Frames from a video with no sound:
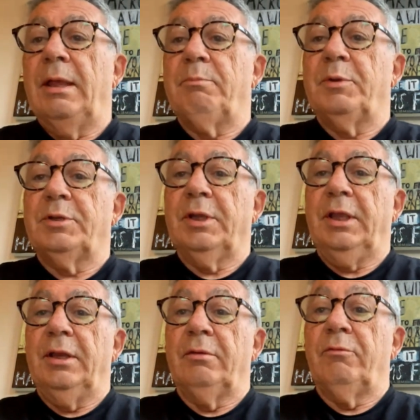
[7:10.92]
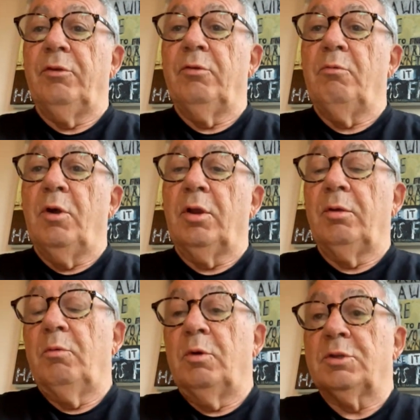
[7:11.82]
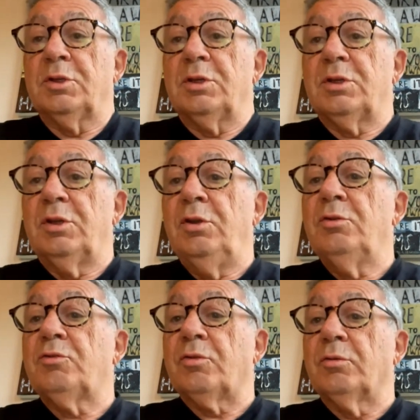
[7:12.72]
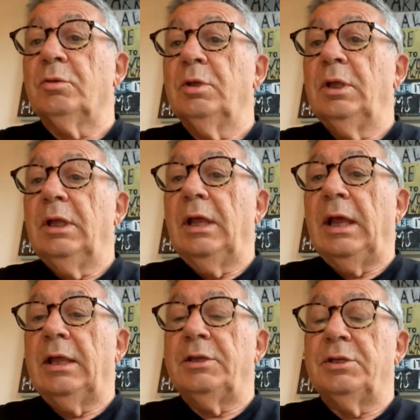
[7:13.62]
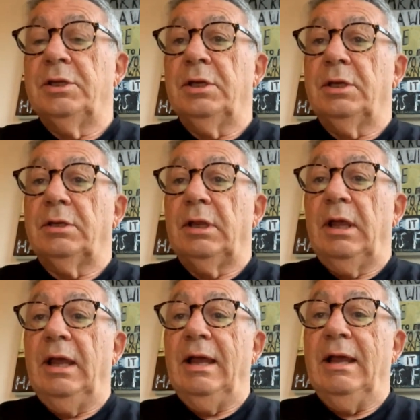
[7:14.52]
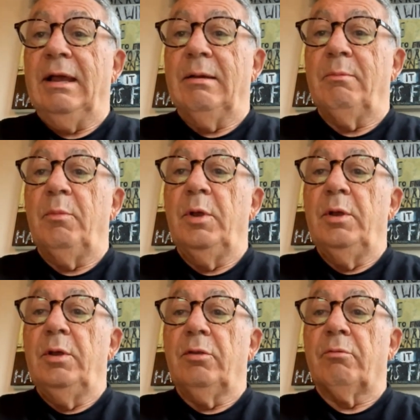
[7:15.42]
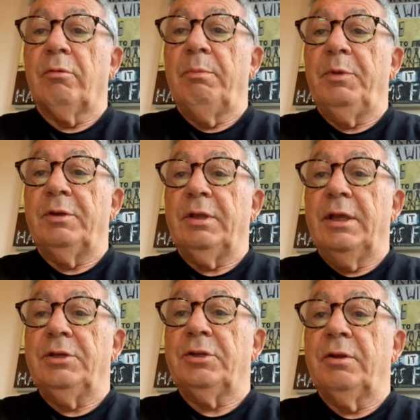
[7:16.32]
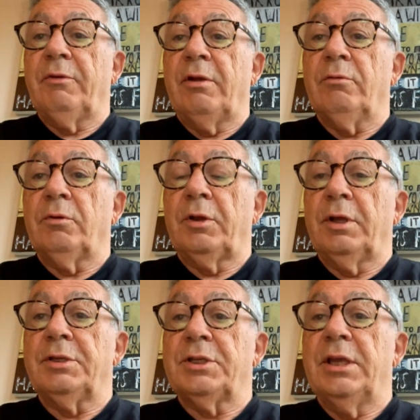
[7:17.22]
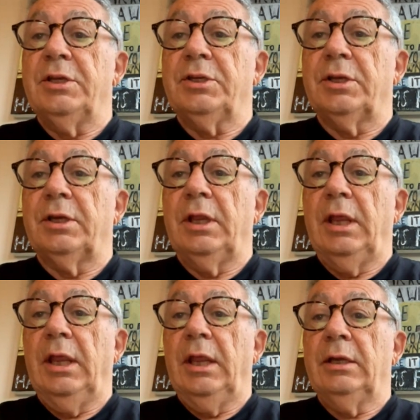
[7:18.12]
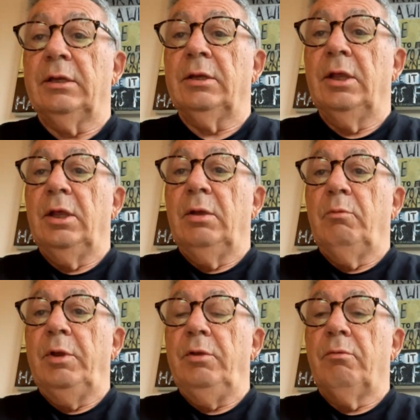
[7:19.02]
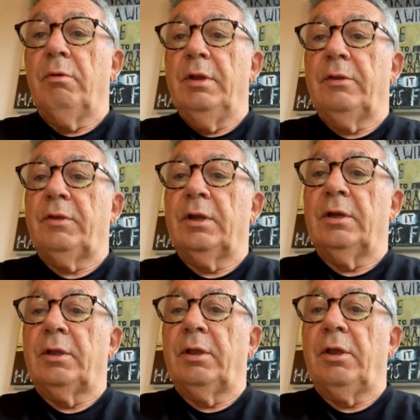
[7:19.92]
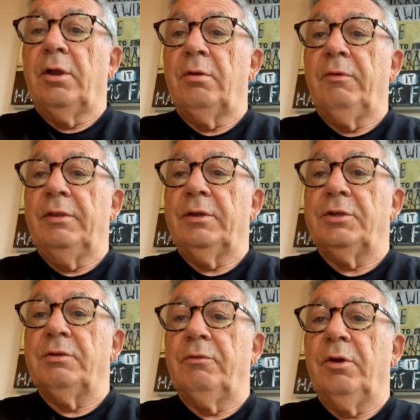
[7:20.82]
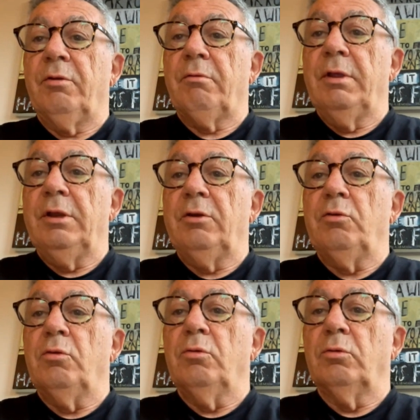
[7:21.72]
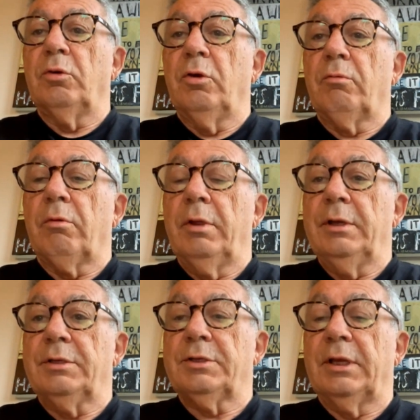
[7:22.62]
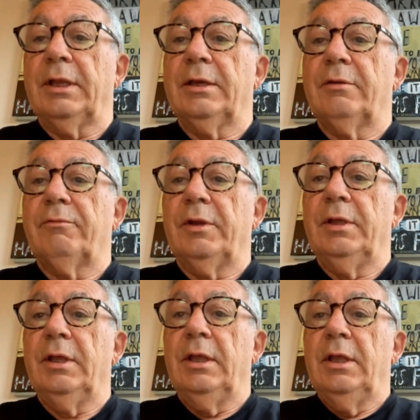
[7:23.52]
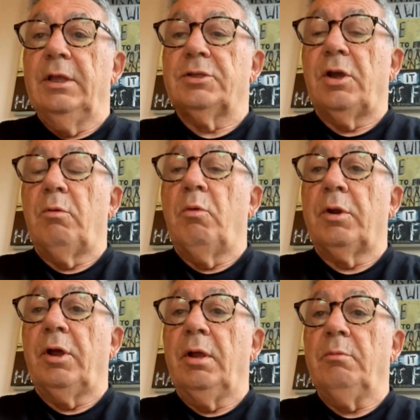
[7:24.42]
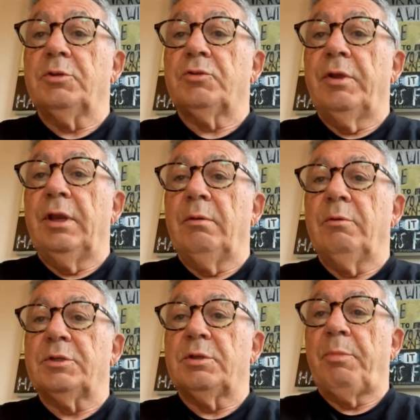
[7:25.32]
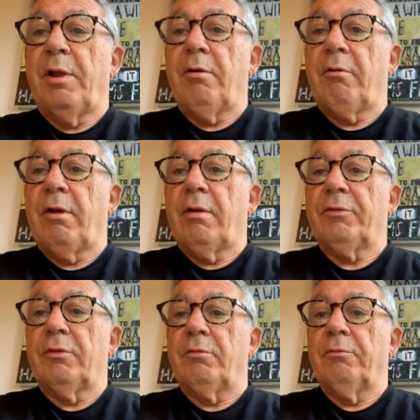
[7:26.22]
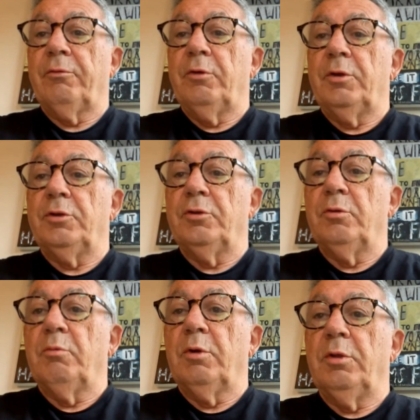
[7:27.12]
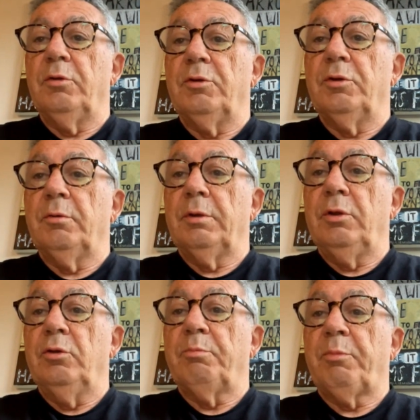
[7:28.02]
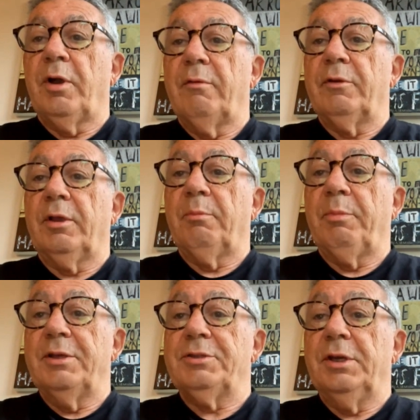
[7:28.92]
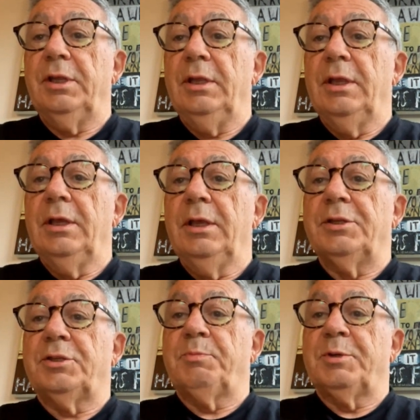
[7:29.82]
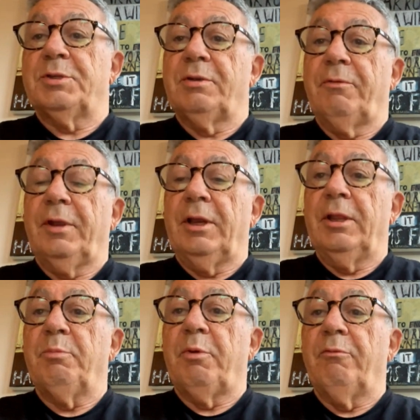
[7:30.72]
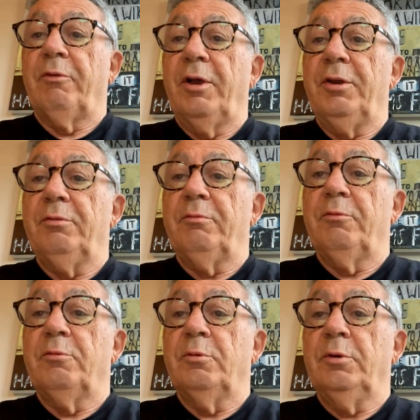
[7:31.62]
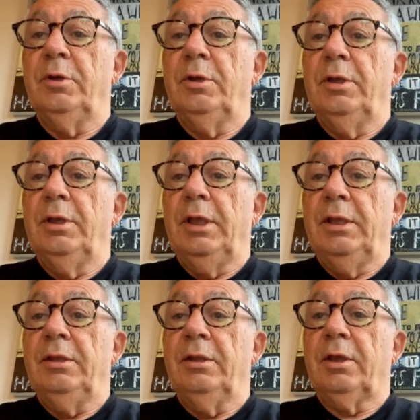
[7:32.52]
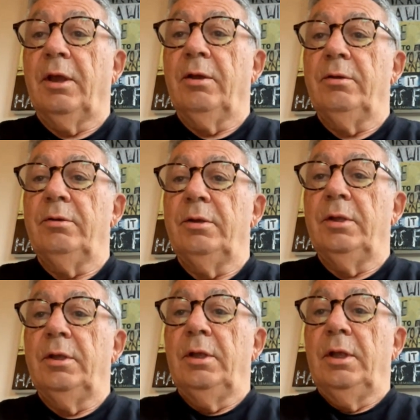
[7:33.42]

that particular view, while it wasn't neutral, uh, didn't harm the reputation of our organisation. And when you read a thing like a Code of Ethics, you've got to read it all, not read it selectively. Mm. So what I was reading was the paragraph that referred to what you do in your private capacity. It's specifically provided for in the code,